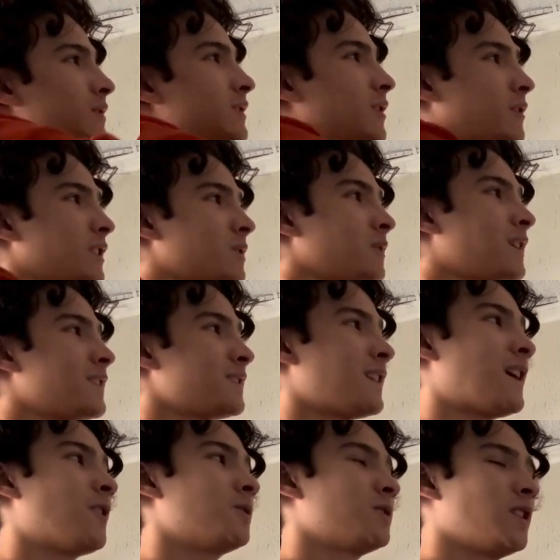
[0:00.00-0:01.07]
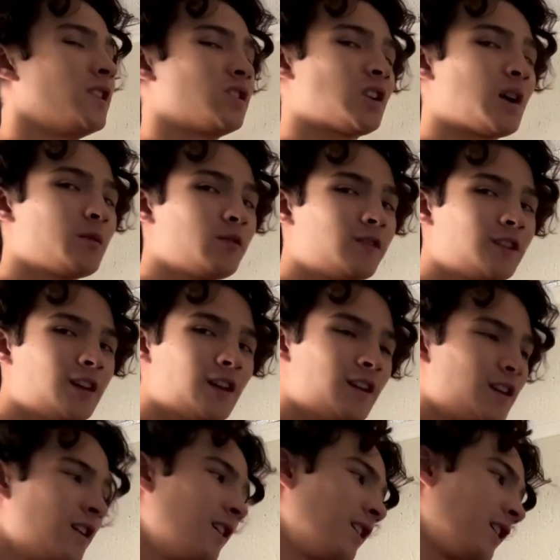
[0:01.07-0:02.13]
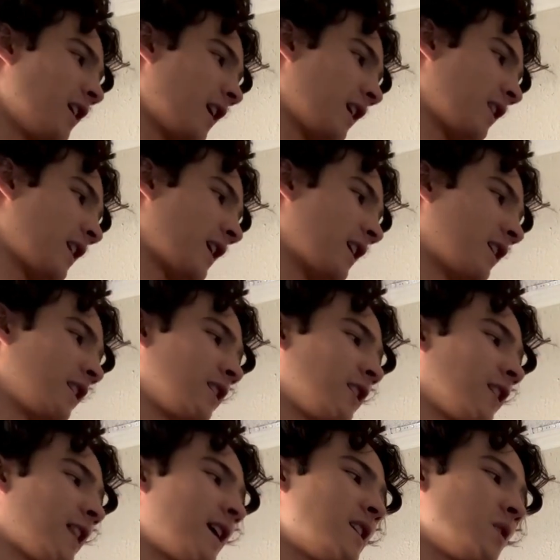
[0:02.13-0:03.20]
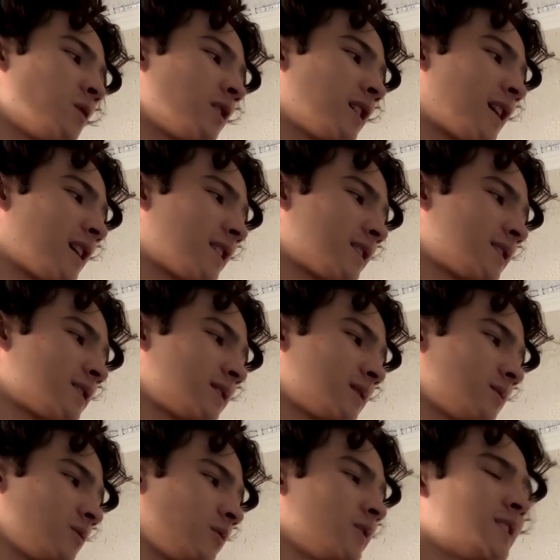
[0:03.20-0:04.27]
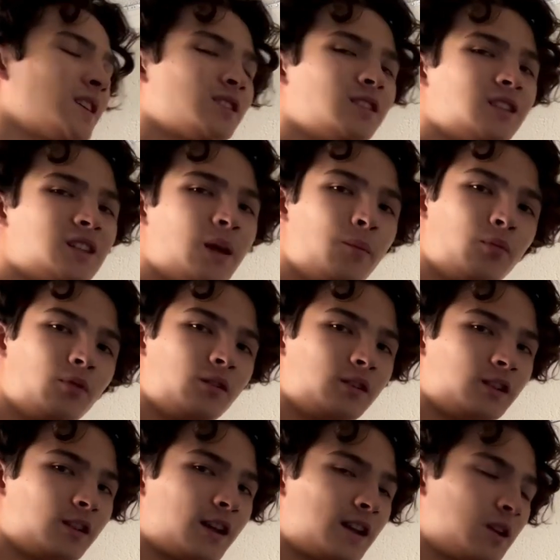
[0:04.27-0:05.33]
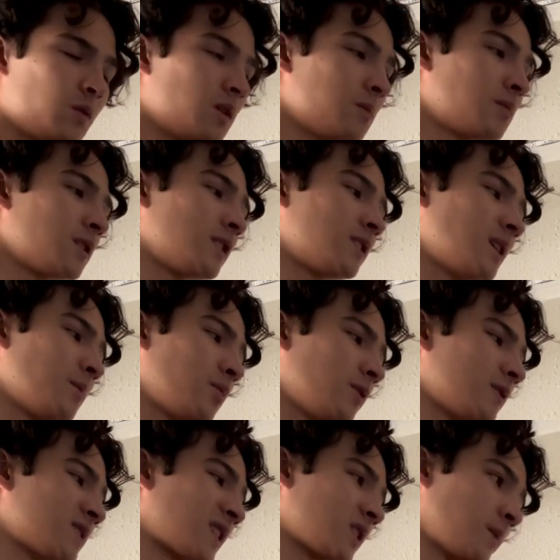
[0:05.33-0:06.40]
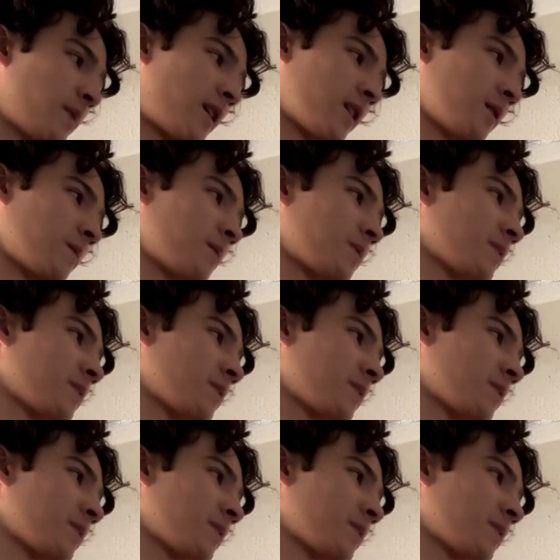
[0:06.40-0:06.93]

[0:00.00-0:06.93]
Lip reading: So this one has the house on top of it, and then the lightning one has, well, it's actually a temple in the lightning one, but the temple is at the bottom.